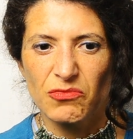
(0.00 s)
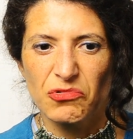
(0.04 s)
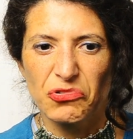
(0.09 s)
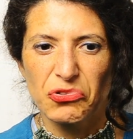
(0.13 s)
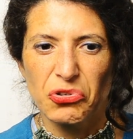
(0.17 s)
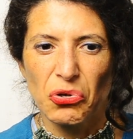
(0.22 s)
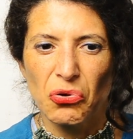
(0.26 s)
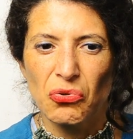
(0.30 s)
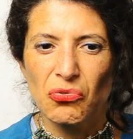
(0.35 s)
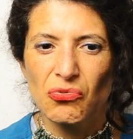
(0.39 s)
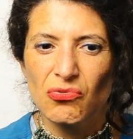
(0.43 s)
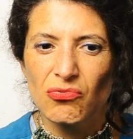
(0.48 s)

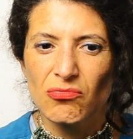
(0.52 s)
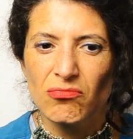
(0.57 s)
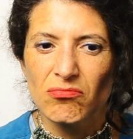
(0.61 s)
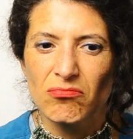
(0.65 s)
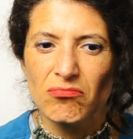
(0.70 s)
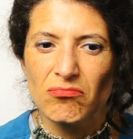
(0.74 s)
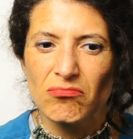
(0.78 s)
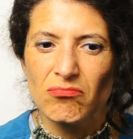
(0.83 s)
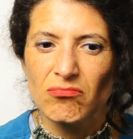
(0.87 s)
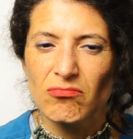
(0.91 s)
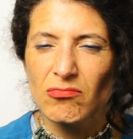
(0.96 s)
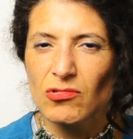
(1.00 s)

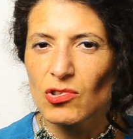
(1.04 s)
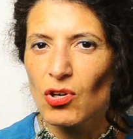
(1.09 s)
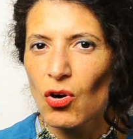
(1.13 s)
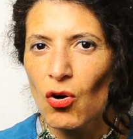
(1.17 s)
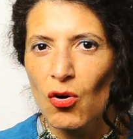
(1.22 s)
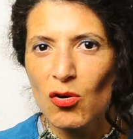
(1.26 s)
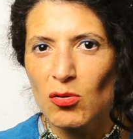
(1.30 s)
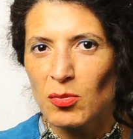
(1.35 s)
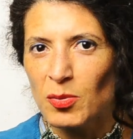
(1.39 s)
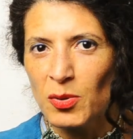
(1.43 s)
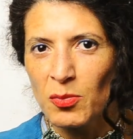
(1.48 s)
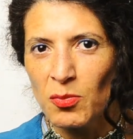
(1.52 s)
don't
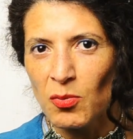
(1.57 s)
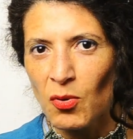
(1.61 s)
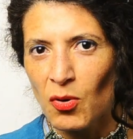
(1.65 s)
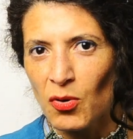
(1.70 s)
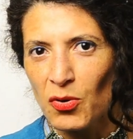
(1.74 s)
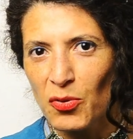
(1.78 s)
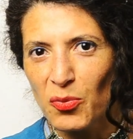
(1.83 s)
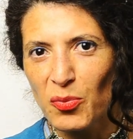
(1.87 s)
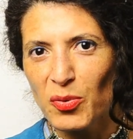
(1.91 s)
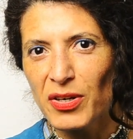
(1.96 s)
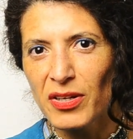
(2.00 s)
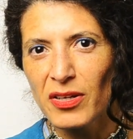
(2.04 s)
go
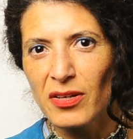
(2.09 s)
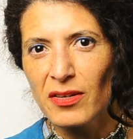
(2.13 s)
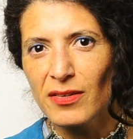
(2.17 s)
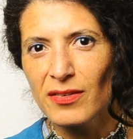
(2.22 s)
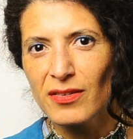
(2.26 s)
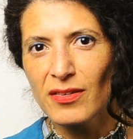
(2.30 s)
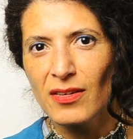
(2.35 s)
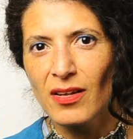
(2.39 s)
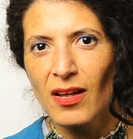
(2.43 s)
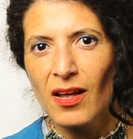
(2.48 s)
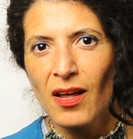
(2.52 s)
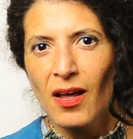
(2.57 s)
overboard with it.
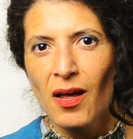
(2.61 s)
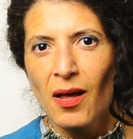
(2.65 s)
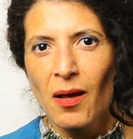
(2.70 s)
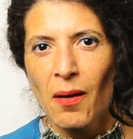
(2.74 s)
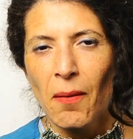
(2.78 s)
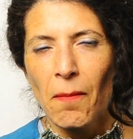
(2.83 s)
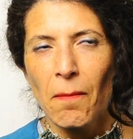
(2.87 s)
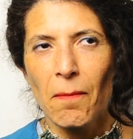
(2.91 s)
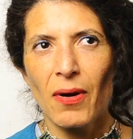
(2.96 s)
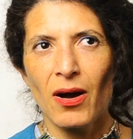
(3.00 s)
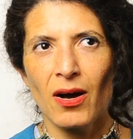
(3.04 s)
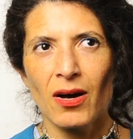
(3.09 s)

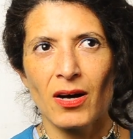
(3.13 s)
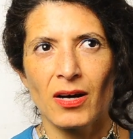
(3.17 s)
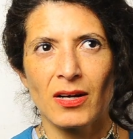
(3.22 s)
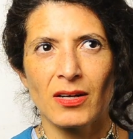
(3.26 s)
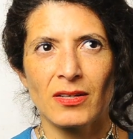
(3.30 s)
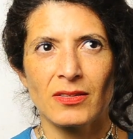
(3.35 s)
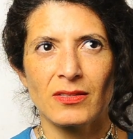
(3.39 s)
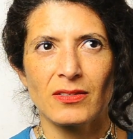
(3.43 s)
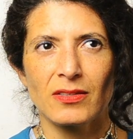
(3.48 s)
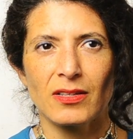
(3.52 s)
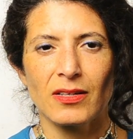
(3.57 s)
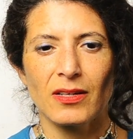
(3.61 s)

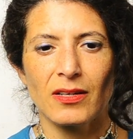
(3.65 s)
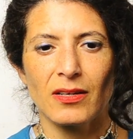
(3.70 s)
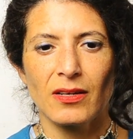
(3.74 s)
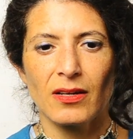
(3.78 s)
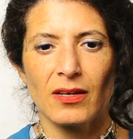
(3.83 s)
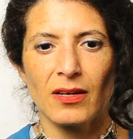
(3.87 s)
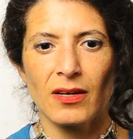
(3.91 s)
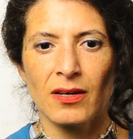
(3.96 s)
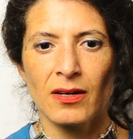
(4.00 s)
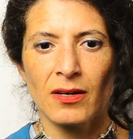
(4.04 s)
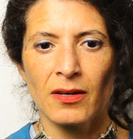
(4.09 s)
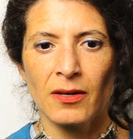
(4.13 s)
But
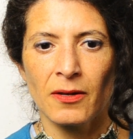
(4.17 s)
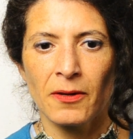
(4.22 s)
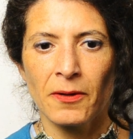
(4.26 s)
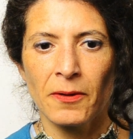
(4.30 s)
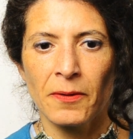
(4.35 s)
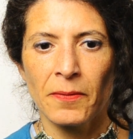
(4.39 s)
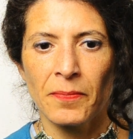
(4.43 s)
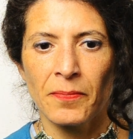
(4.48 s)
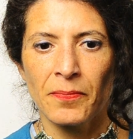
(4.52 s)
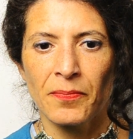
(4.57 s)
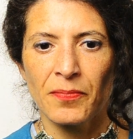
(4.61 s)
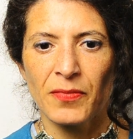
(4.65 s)

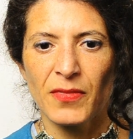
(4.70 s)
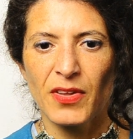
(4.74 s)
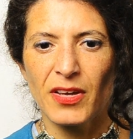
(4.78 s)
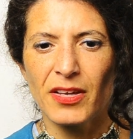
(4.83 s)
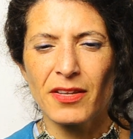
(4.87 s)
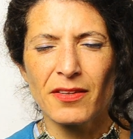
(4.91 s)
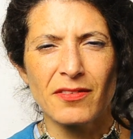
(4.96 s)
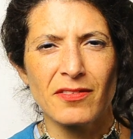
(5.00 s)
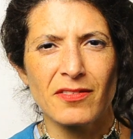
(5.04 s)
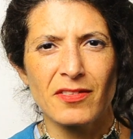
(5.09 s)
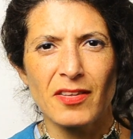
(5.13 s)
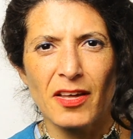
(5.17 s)
it
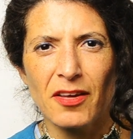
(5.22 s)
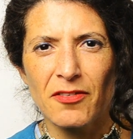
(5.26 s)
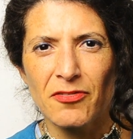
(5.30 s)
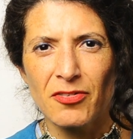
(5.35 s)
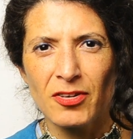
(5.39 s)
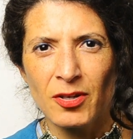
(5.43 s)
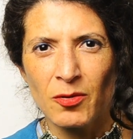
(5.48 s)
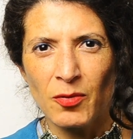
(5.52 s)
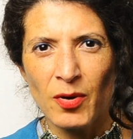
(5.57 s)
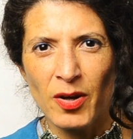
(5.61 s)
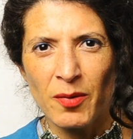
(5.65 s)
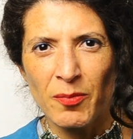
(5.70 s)
is safe
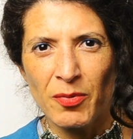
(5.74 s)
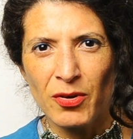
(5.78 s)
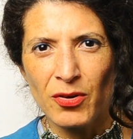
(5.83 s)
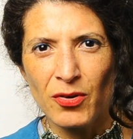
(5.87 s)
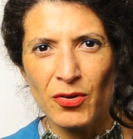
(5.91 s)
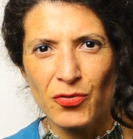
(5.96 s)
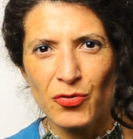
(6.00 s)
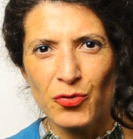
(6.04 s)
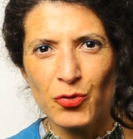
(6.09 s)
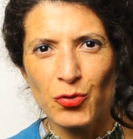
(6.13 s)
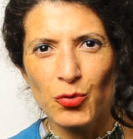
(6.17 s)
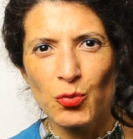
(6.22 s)
anyway,
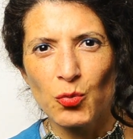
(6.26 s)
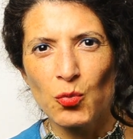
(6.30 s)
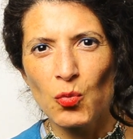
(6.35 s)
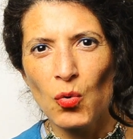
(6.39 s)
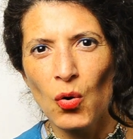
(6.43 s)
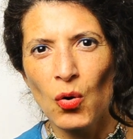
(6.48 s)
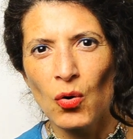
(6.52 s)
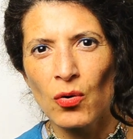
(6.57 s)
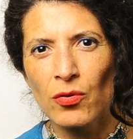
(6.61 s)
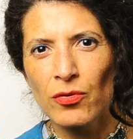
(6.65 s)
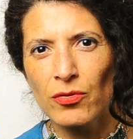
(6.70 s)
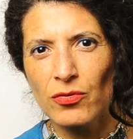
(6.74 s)
because you
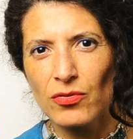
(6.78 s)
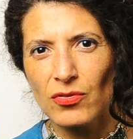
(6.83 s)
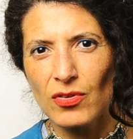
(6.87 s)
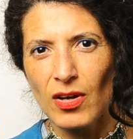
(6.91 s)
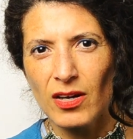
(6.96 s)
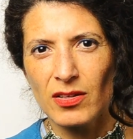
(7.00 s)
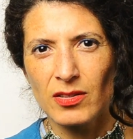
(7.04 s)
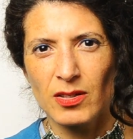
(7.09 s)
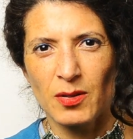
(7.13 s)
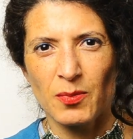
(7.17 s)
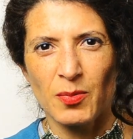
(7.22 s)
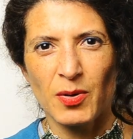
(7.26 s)
won't
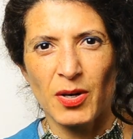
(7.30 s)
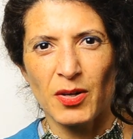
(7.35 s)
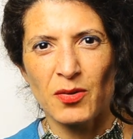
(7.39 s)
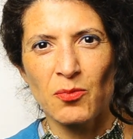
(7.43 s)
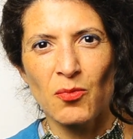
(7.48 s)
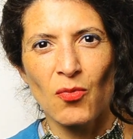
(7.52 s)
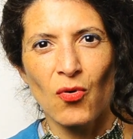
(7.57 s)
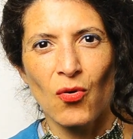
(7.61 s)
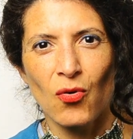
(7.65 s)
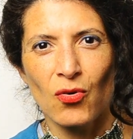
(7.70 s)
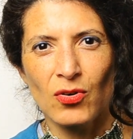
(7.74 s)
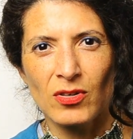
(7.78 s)
activate
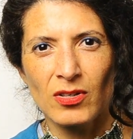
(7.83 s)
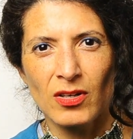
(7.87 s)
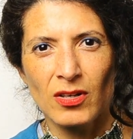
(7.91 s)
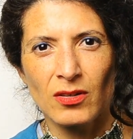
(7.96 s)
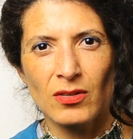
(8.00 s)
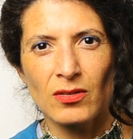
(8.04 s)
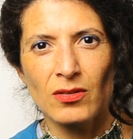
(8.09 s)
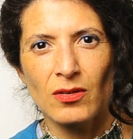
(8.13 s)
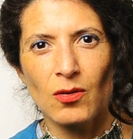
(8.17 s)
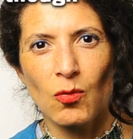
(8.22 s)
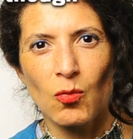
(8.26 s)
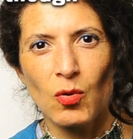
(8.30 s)
more
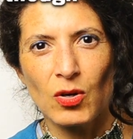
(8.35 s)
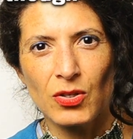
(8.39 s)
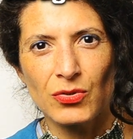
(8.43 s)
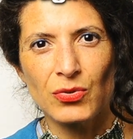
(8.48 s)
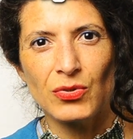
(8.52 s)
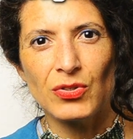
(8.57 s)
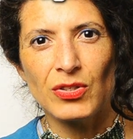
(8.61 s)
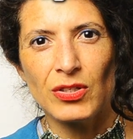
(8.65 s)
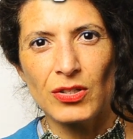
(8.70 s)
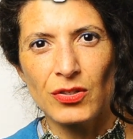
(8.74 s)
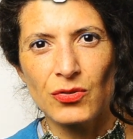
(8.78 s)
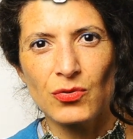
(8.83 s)
than what you
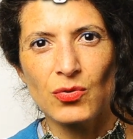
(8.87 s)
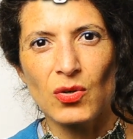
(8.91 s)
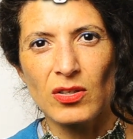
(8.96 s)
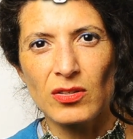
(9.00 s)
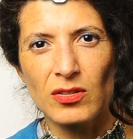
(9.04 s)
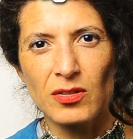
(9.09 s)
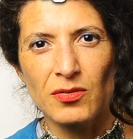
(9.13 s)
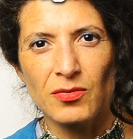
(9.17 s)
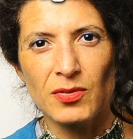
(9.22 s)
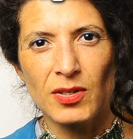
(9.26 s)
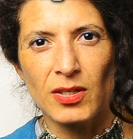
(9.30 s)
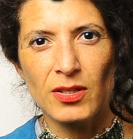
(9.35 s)
need to
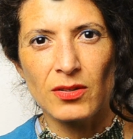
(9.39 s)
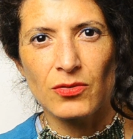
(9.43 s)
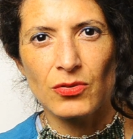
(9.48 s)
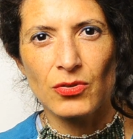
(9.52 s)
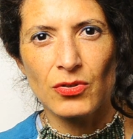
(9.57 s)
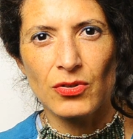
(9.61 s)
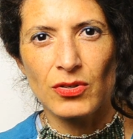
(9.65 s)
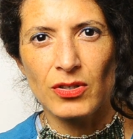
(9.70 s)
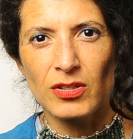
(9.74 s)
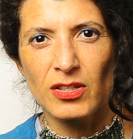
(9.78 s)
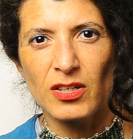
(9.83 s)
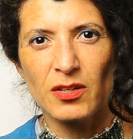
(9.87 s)
activate.
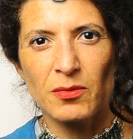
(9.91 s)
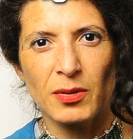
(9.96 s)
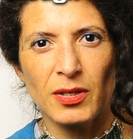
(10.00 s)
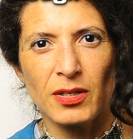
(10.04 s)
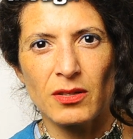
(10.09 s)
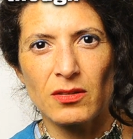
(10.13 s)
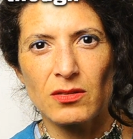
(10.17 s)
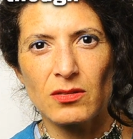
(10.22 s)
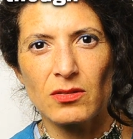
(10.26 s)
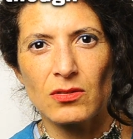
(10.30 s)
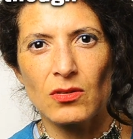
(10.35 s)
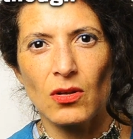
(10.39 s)
Your inner being
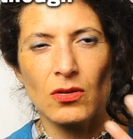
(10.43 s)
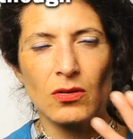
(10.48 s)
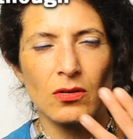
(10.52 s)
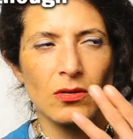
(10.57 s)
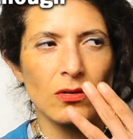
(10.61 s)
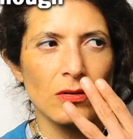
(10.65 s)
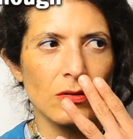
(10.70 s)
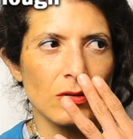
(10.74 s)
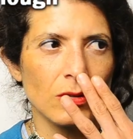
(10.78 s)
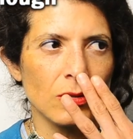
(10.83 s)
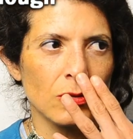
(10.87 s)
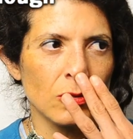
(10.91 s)
is not
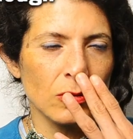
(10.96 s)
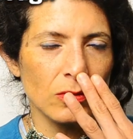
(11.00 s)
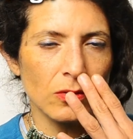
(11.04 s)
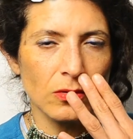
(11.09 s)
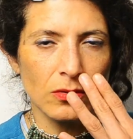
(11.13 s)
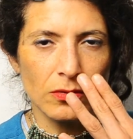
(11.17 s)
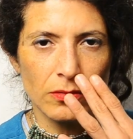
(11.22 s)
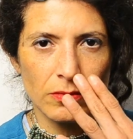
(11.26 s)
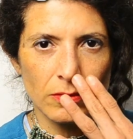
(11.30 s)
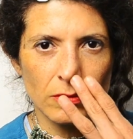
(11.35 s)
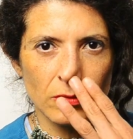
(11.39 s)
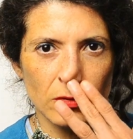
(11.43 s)
going
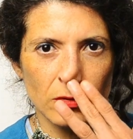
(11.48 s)
to,